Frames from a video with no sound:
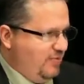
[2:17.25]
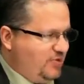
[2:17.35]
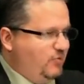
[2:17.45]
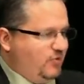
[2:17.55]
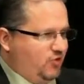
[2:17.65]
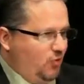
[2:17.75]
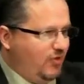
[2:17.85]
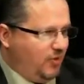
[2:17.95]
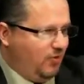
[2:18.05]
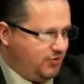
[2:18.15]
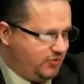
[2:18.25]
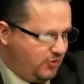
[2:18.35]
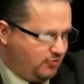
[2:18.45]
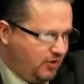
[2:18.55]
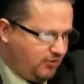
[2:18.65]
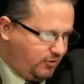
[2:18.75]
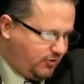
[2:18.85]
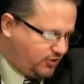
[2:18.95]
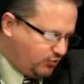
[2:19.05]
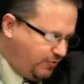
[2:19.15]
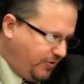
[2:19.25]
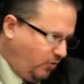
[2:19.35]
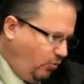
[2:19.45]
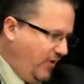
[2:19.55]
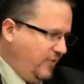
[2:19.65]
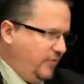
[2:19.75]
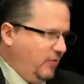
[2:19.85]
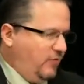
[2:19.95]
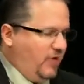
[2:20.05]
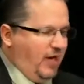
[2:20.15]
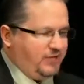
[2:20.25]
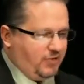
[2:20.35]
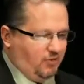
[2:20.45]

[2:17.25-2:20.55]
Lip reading: But see, what they're doing, though, is they're just sweeping away the Bill of Rights.